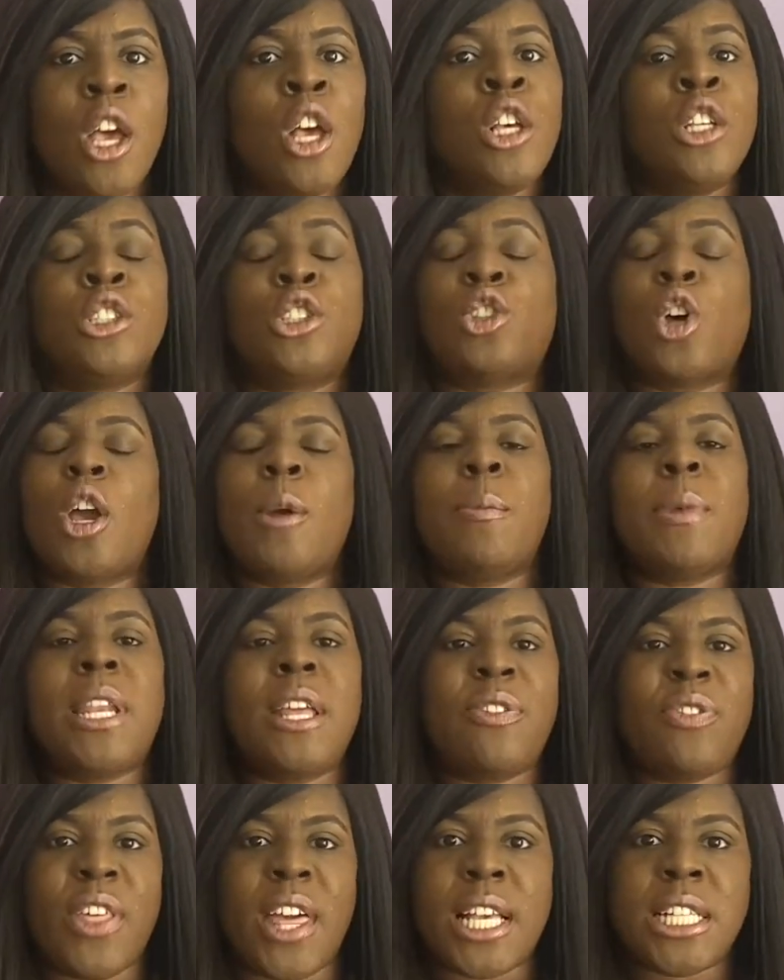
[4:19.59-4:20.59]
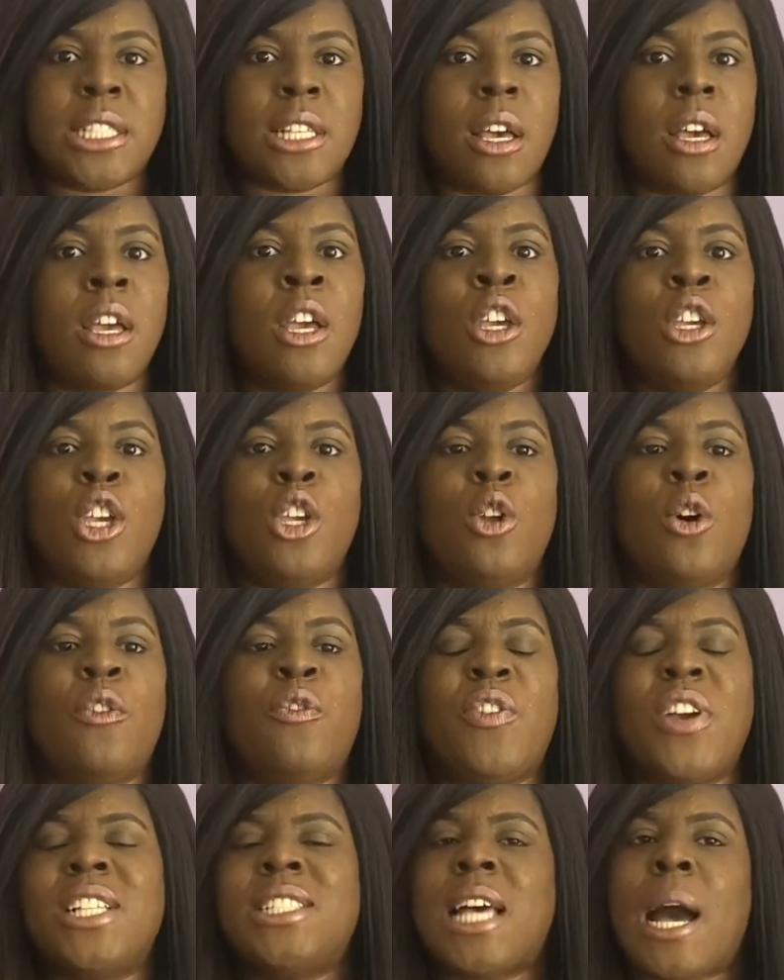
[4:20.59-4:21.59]
So many things that, you know,
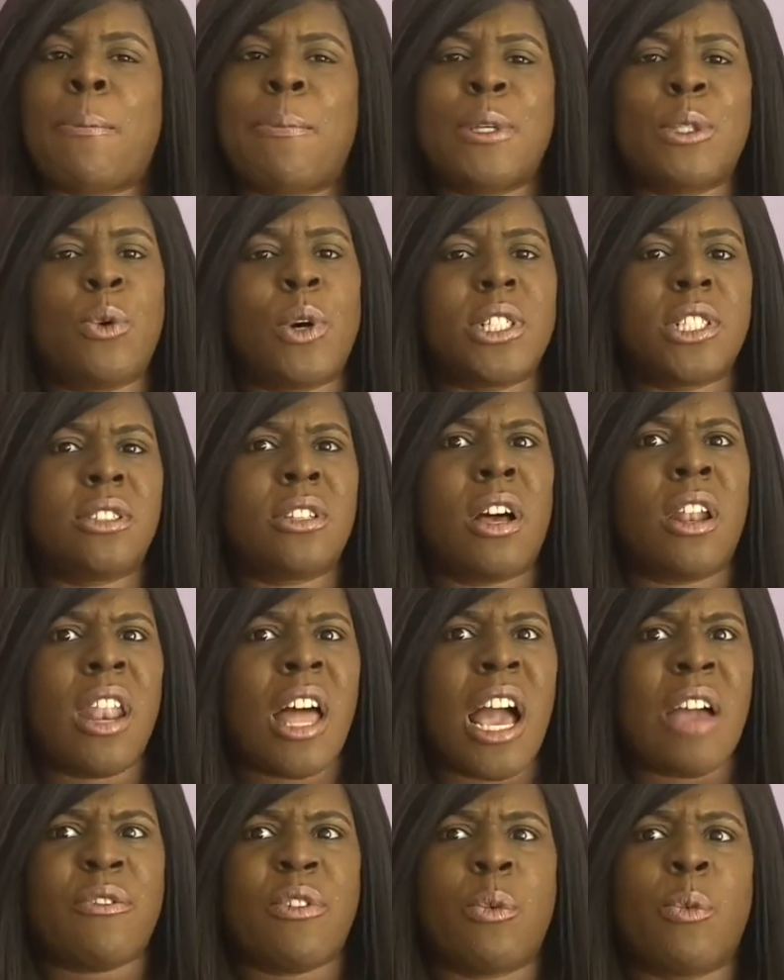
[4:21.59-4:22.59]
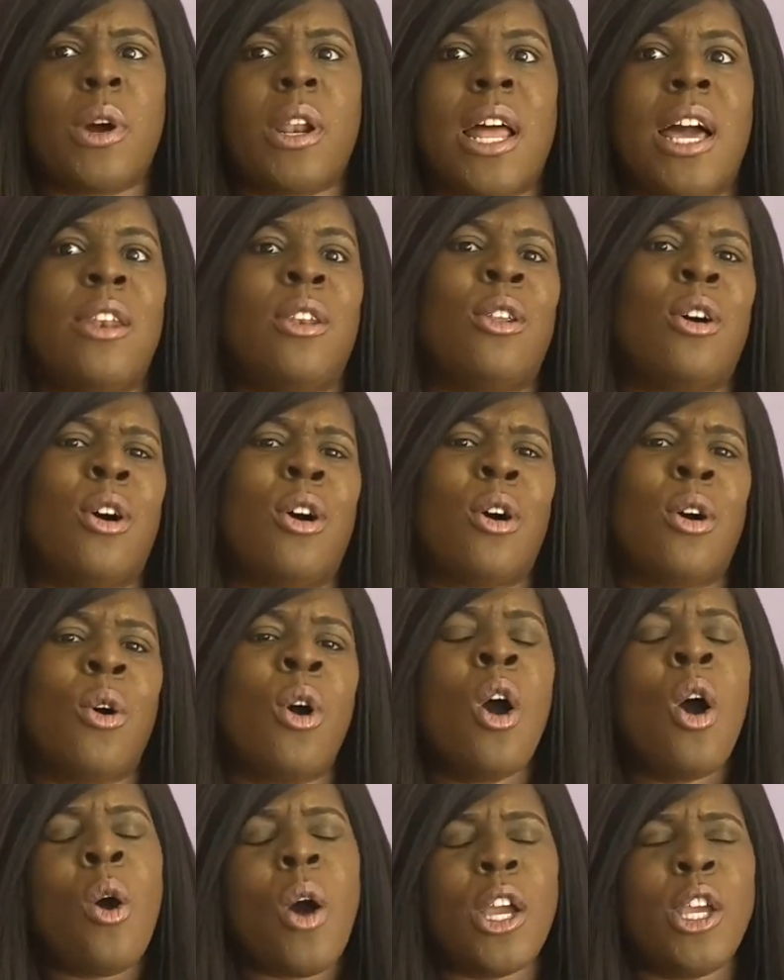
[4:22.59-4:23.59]
things happen to us in our life and we're like, no,
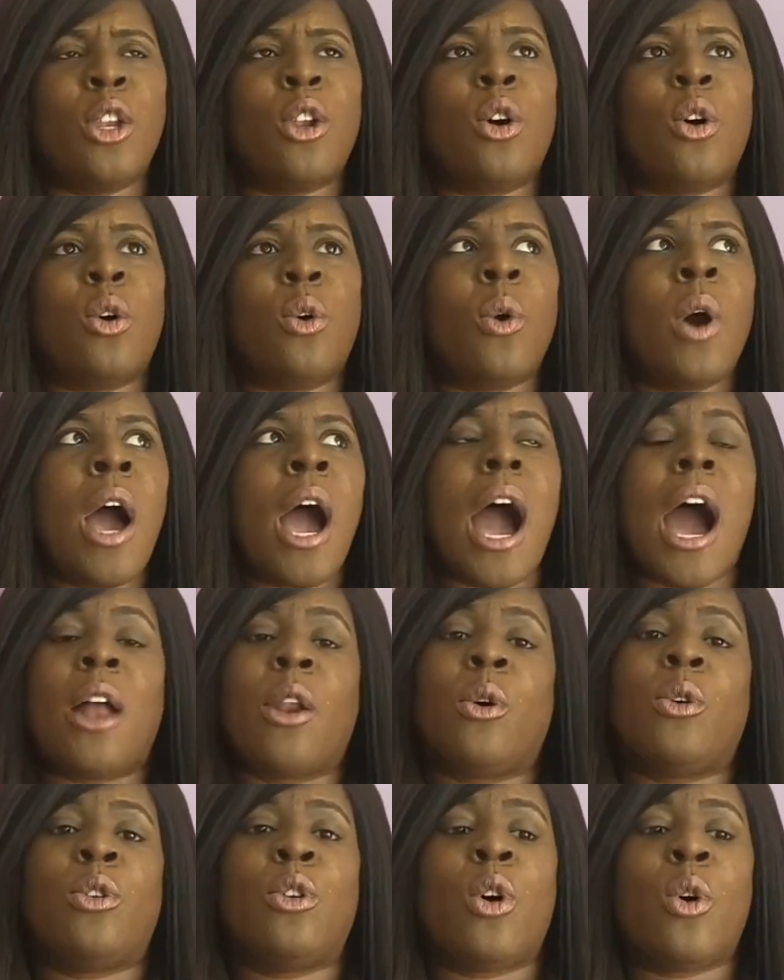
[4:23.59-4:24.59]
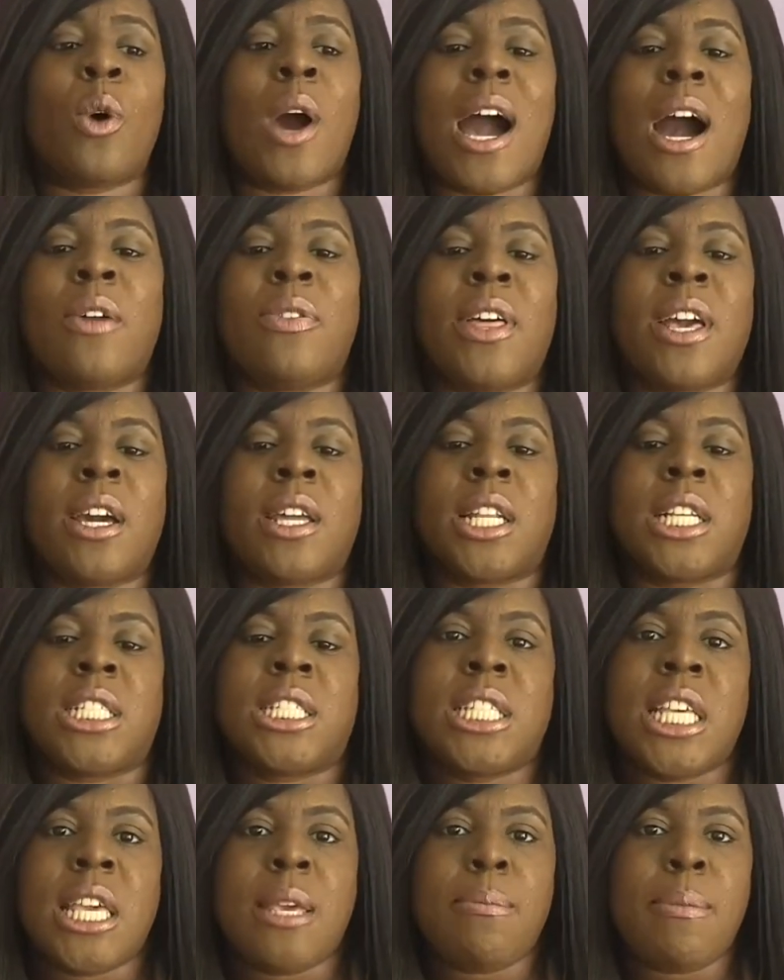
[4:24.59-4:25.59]
you know, I don't know how they're going to
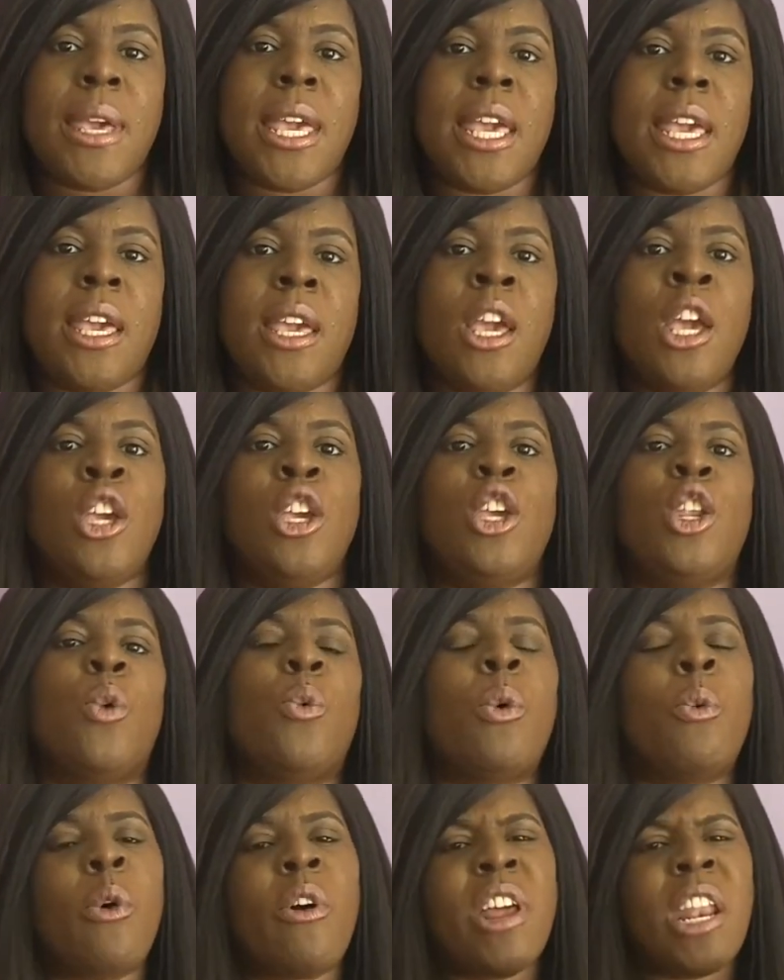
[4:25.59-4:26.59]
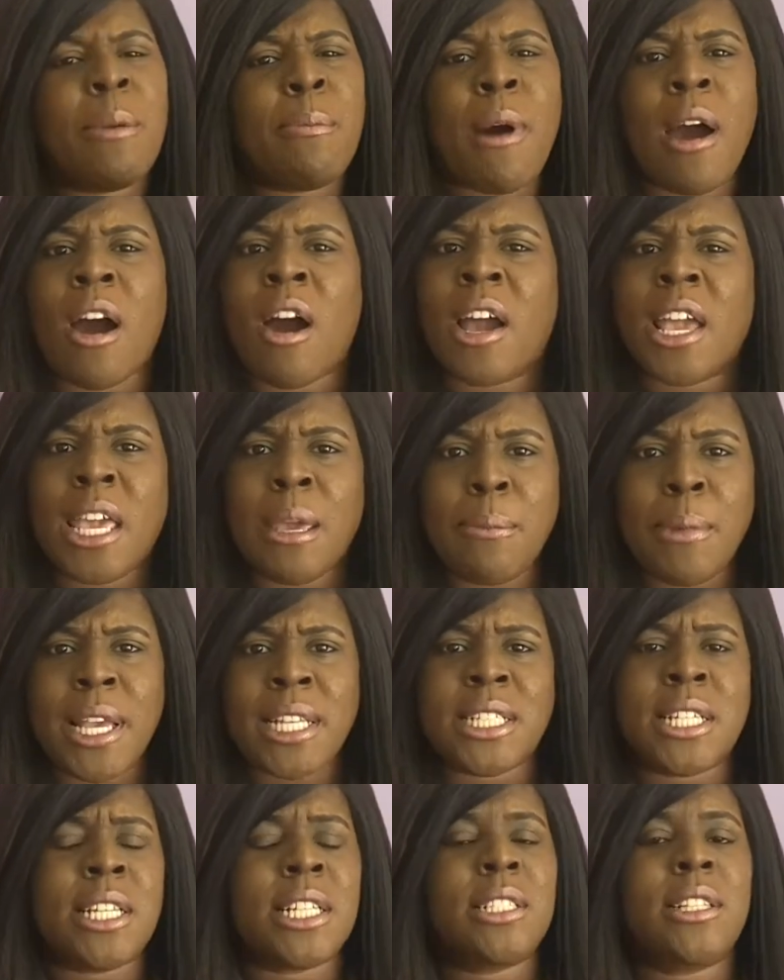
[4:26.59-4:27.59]
see me. You know, we're worrying about our image,
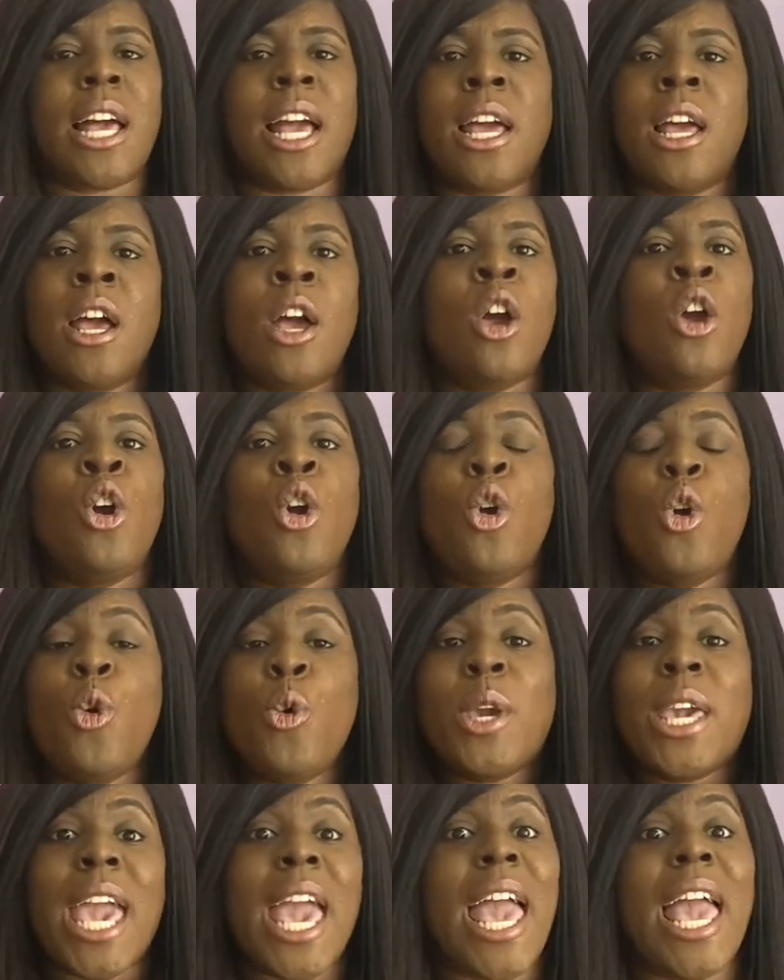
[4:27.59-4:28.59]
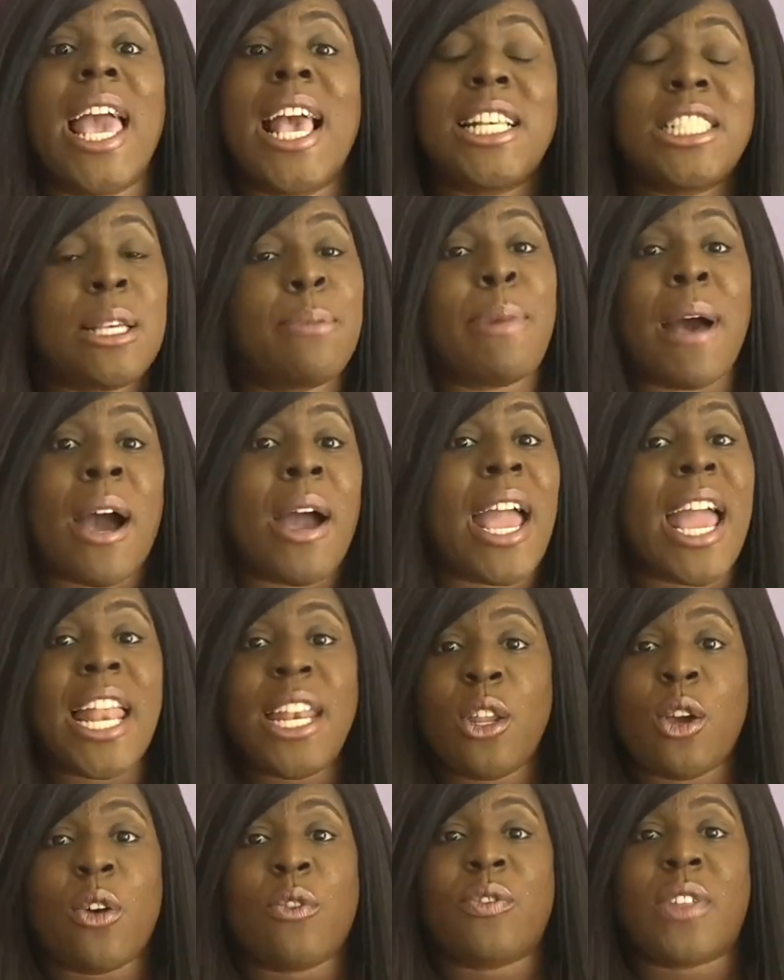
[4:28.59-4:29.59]
and it's like, who cares about any
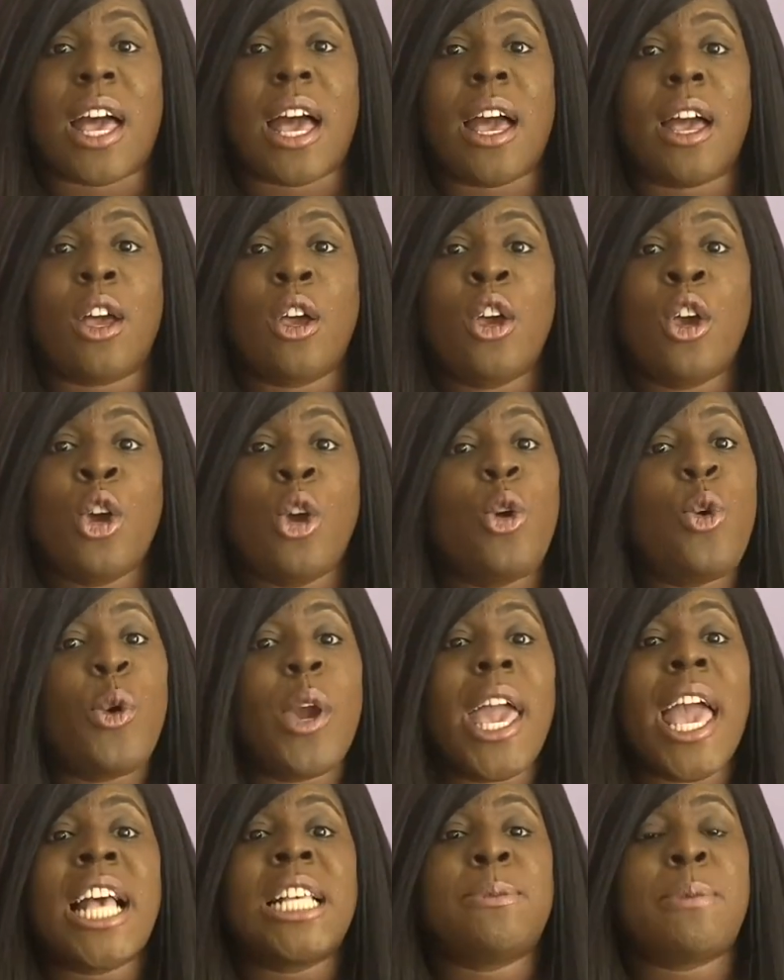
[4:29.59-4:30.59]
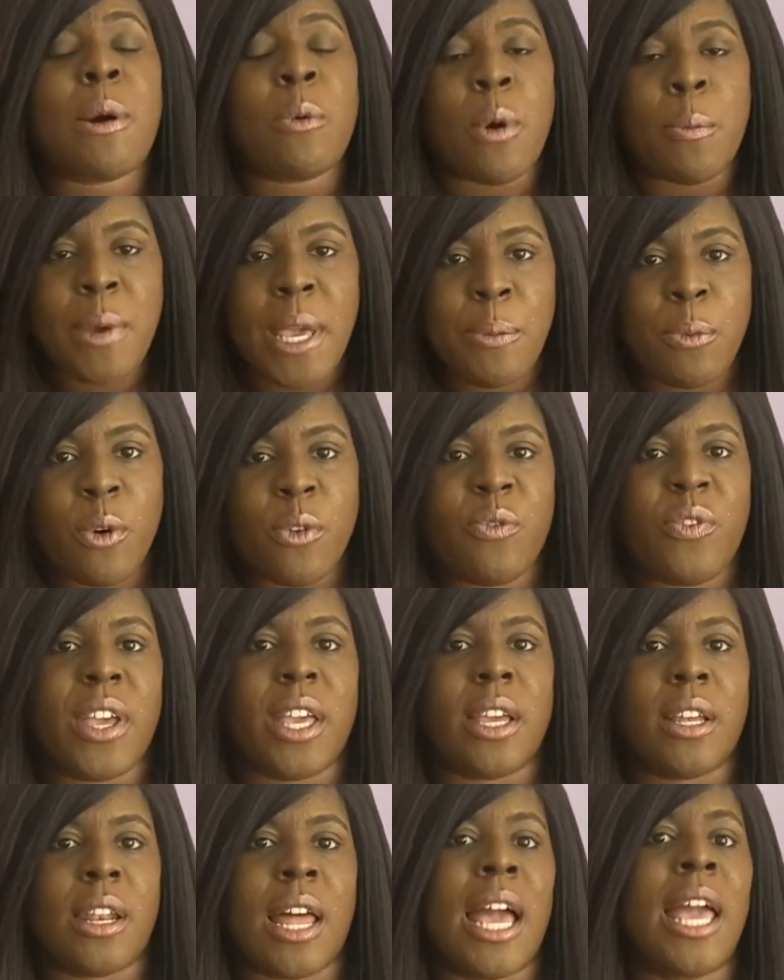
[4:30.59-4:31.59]
of that? Who cares about what people
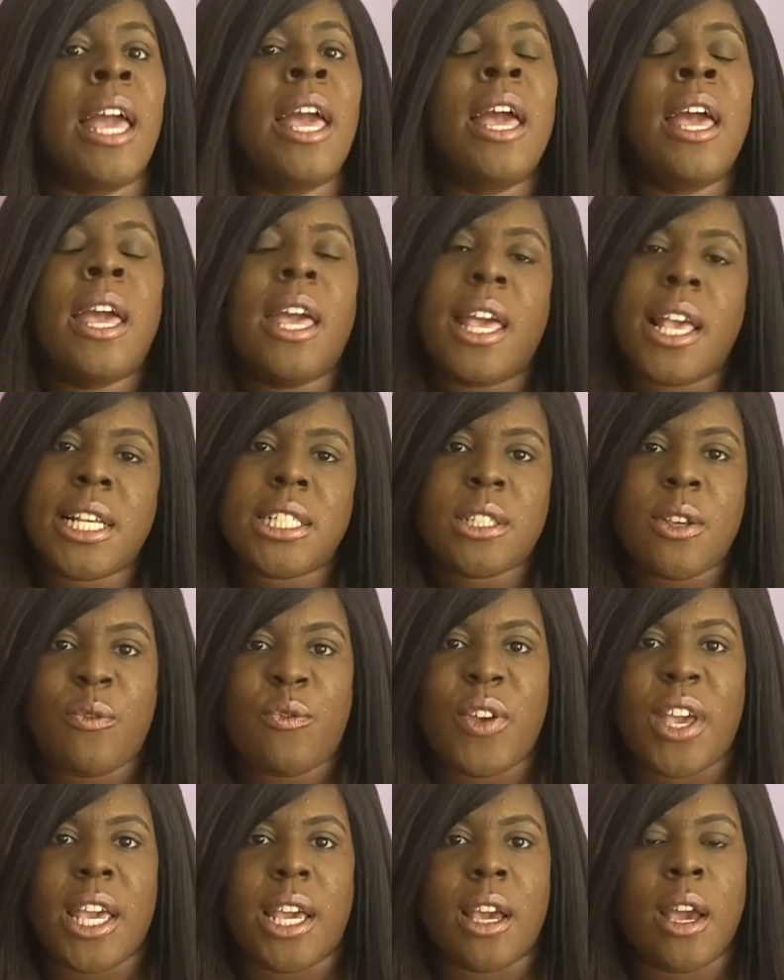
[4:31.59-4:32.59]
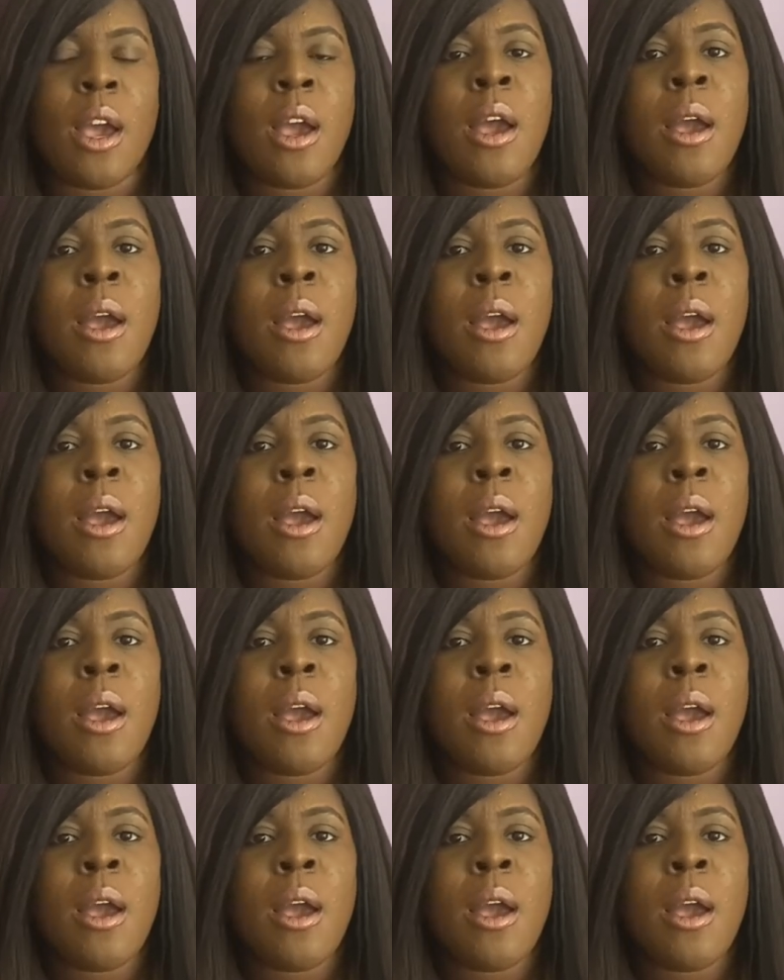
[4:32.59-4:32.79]
think? Like, here's the thing.